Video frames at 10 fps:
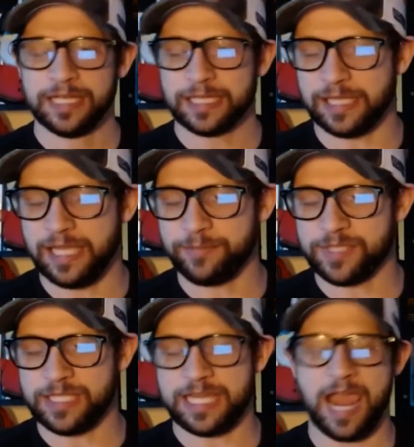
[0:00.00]

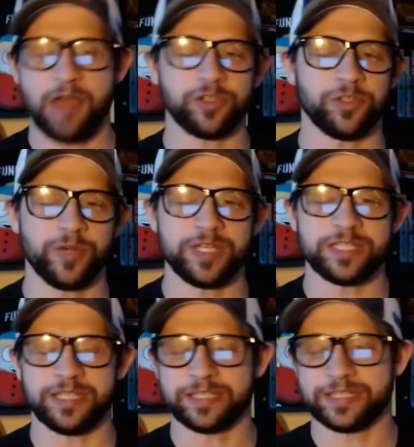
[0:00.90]
claims the
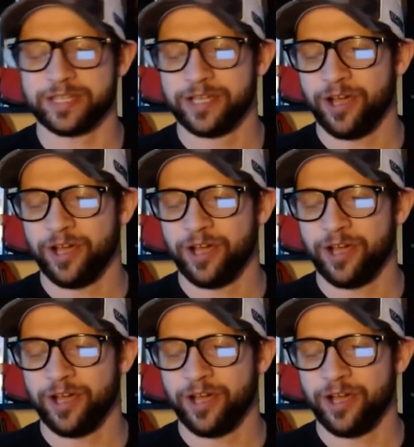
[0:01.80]
characteristics